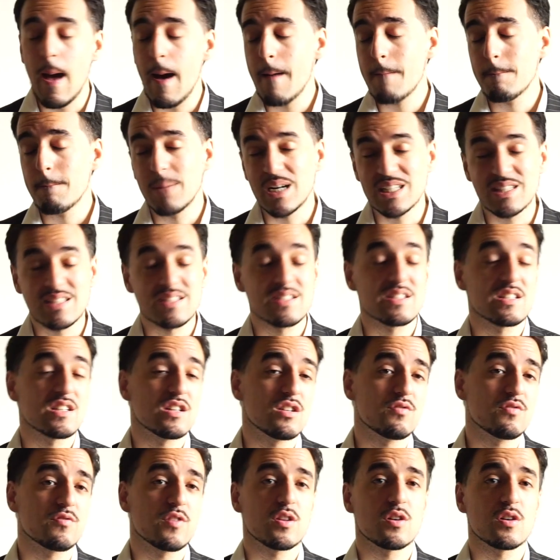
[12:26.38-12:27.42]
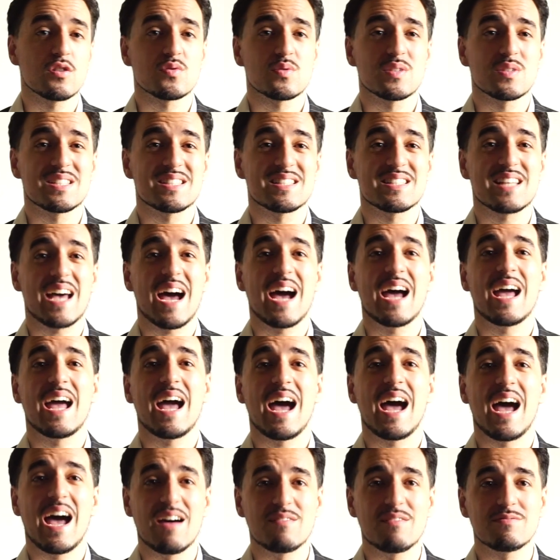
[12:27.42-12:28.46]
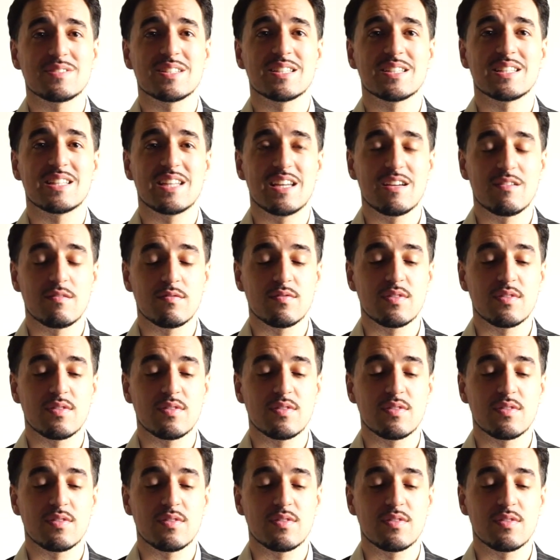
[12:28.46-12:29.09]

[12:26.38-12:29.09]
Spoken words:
But still, for those reasons, I have to give